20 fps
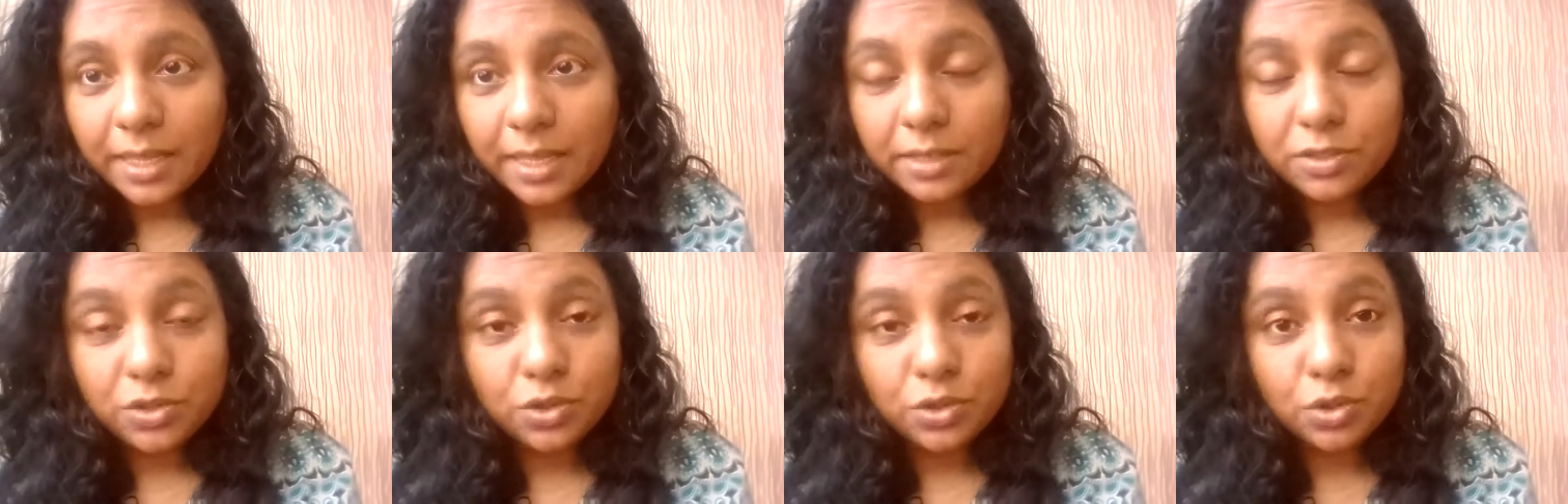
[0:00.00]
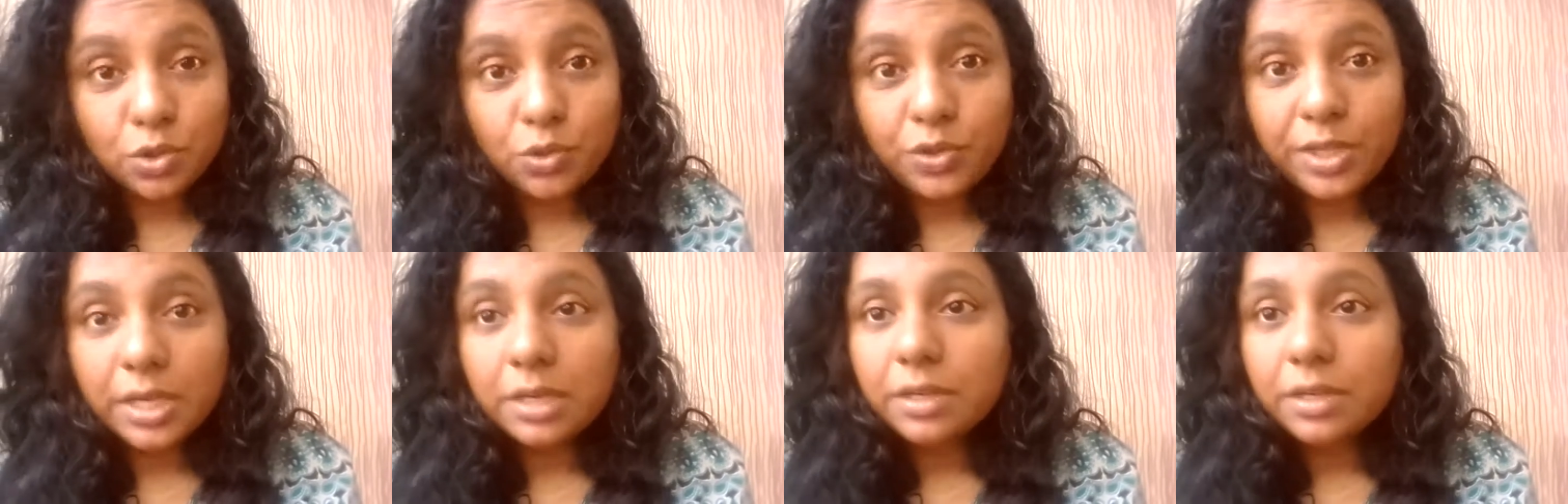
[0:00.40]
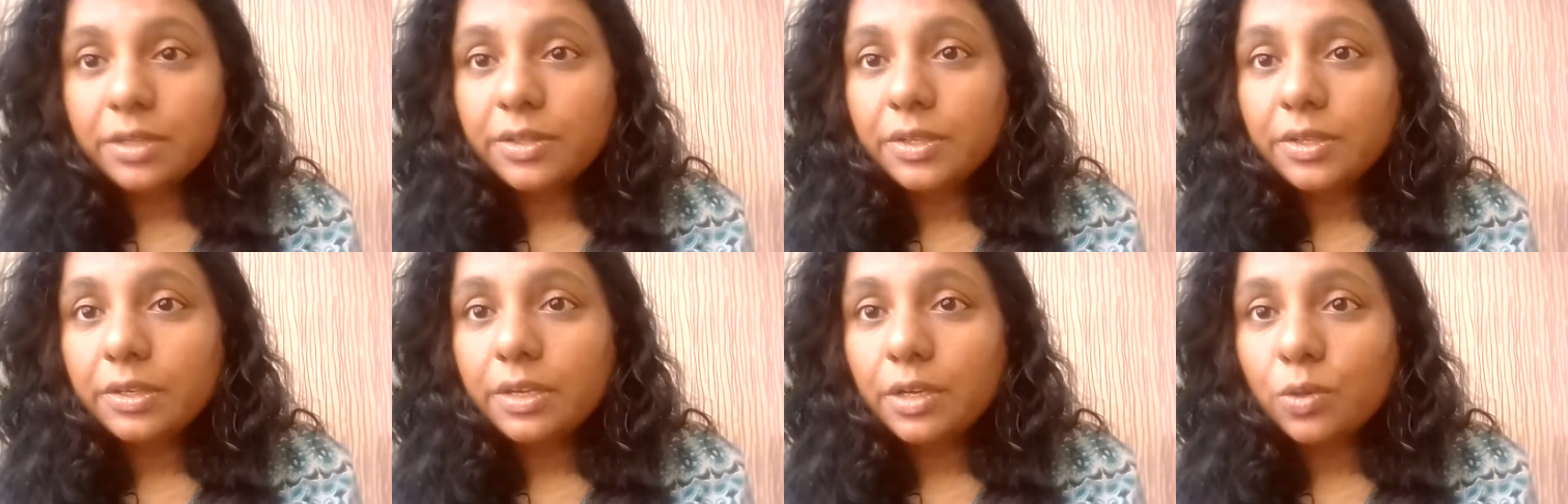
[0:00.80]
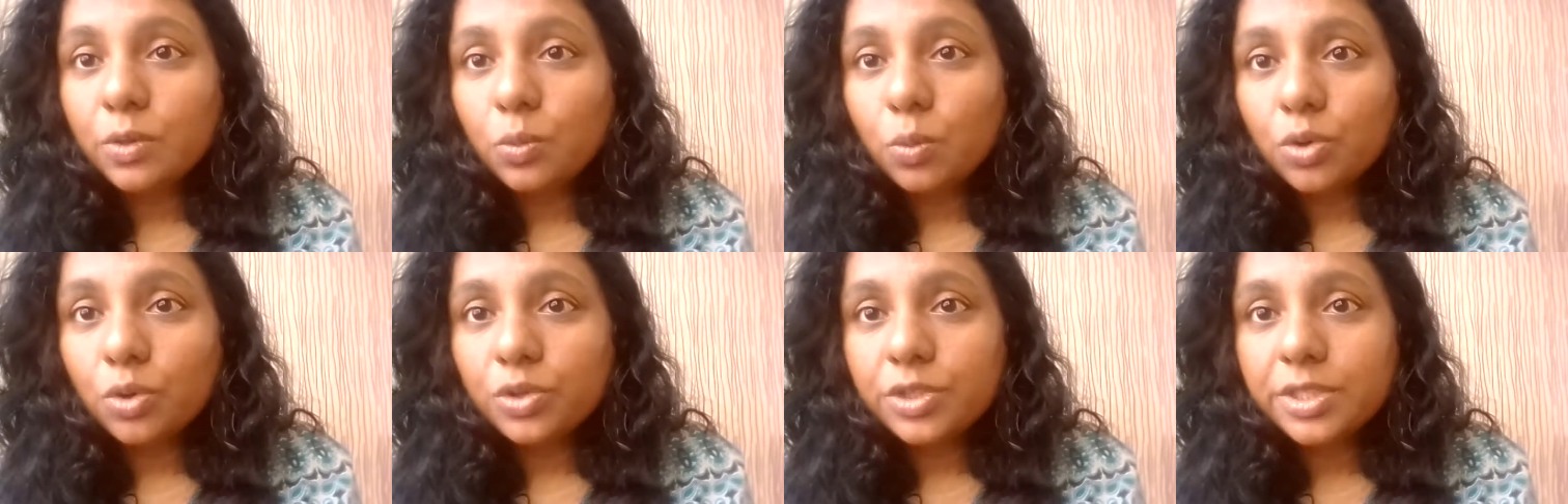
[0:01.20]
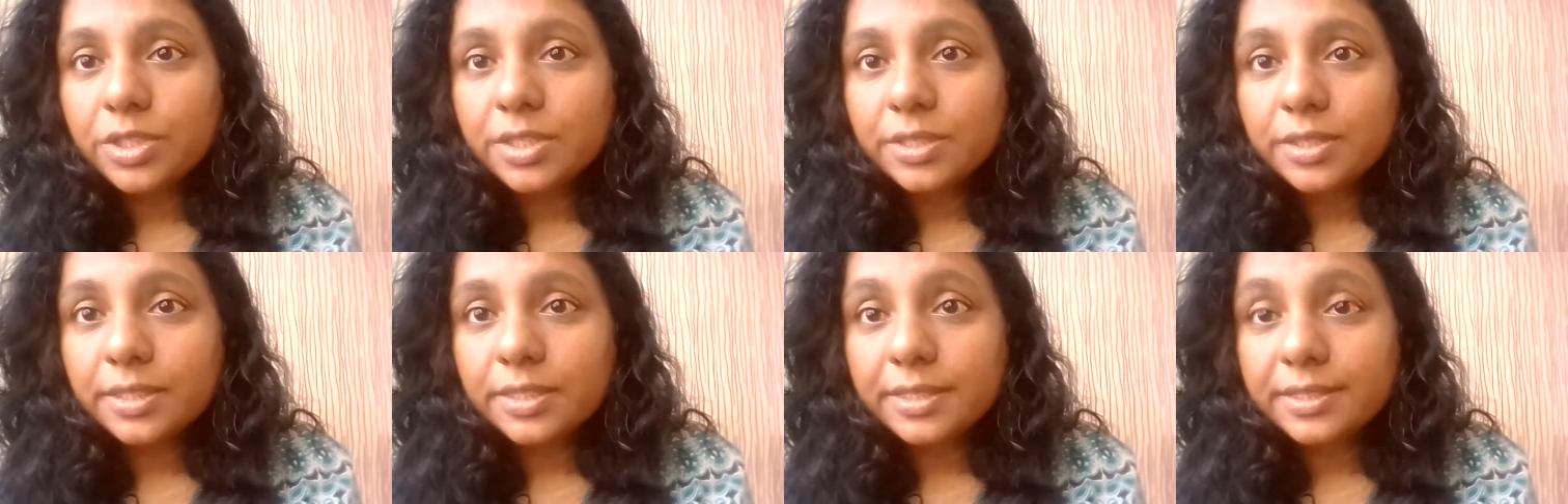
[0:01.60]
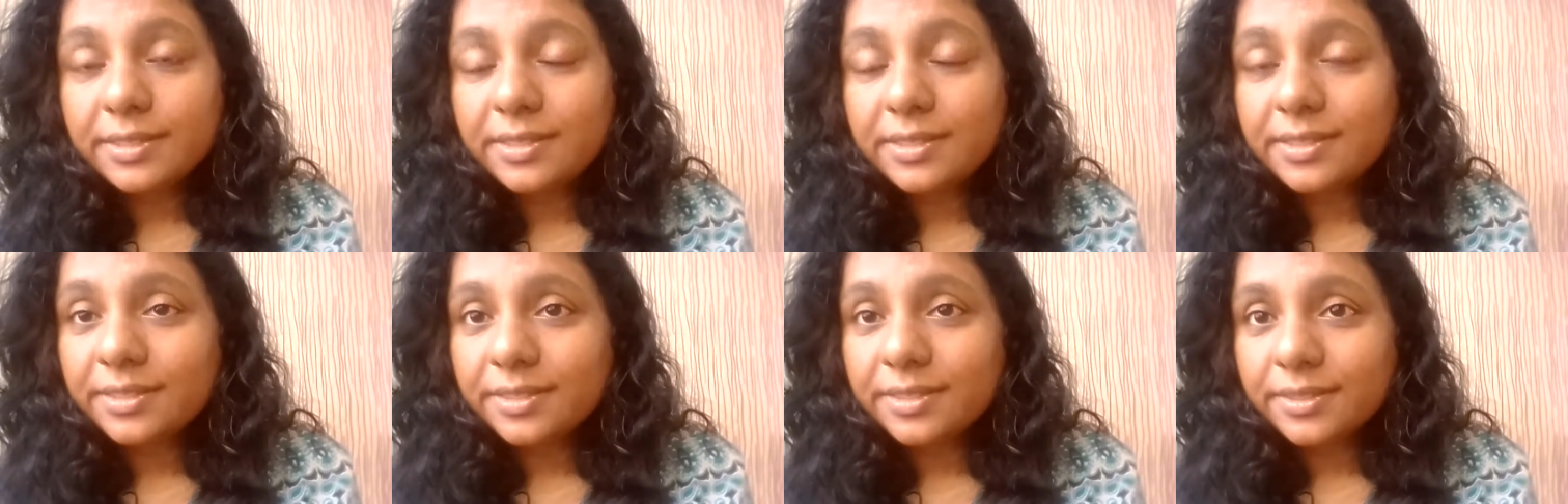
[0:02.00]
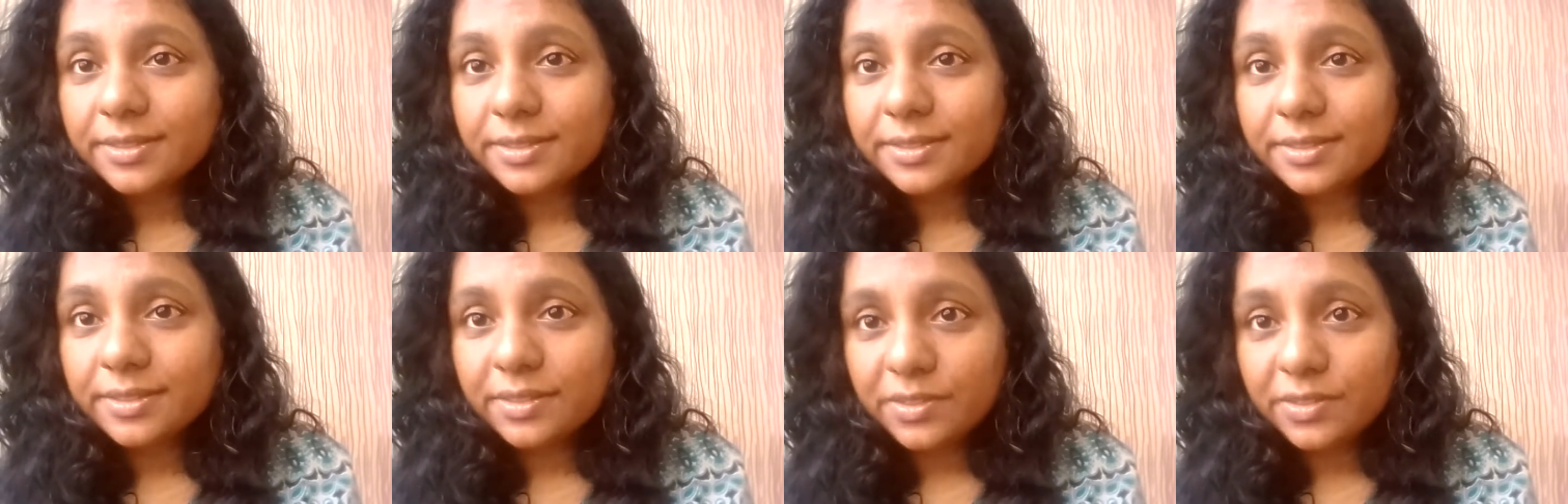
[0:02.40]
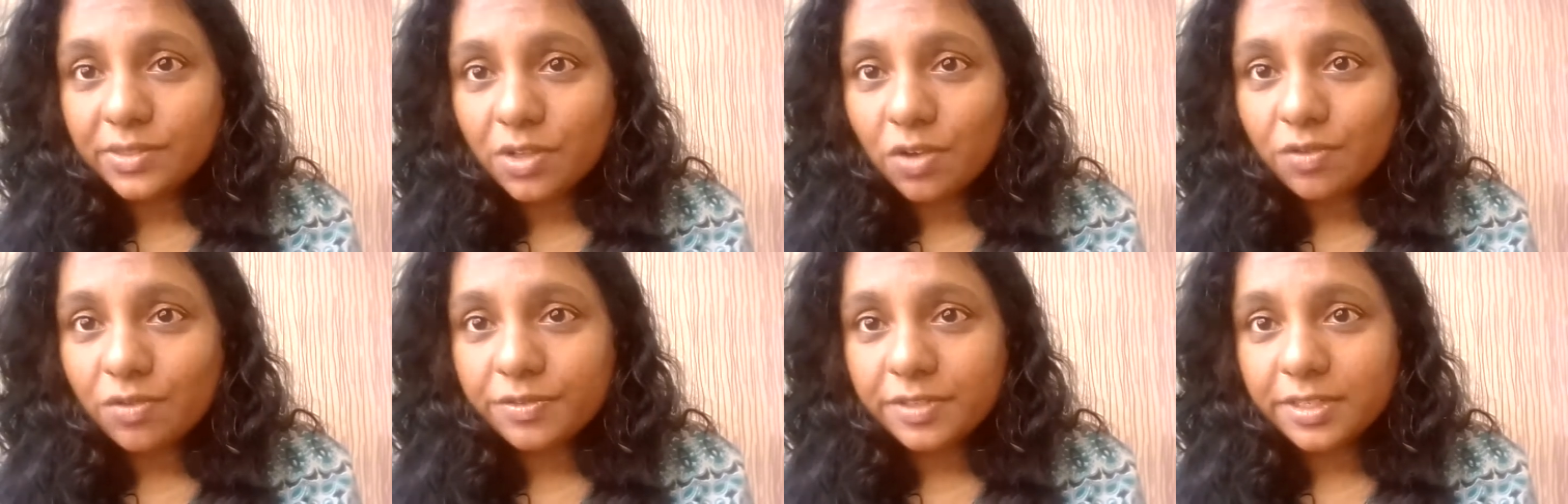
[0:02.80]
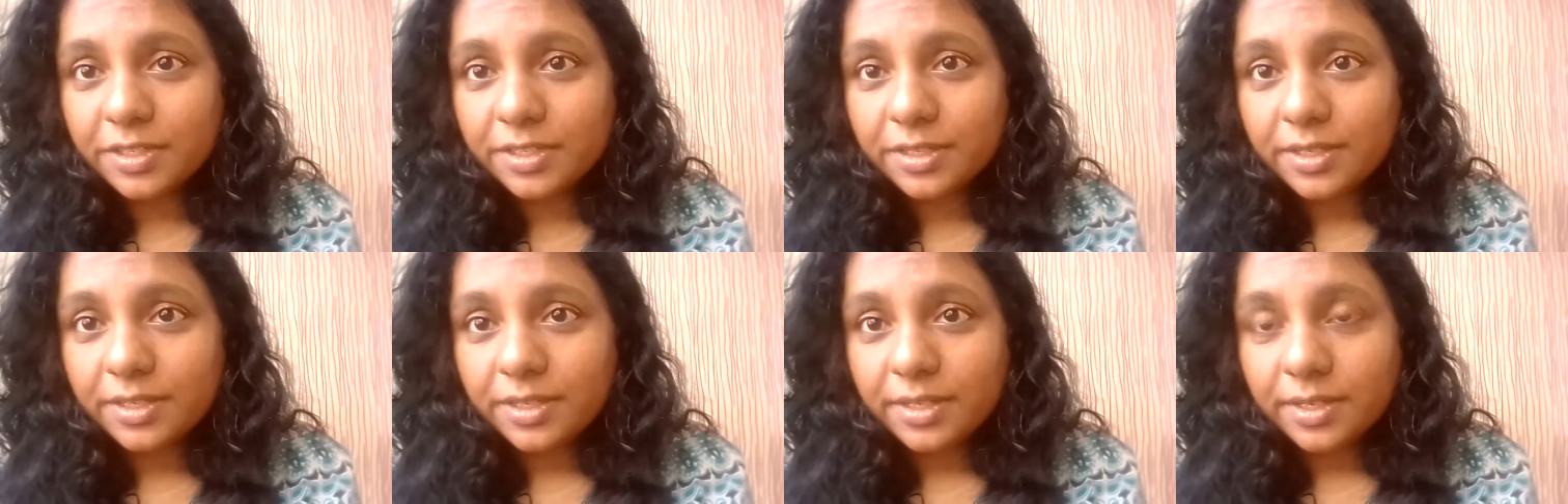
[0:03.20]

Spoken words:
And you know the earth near water is soft.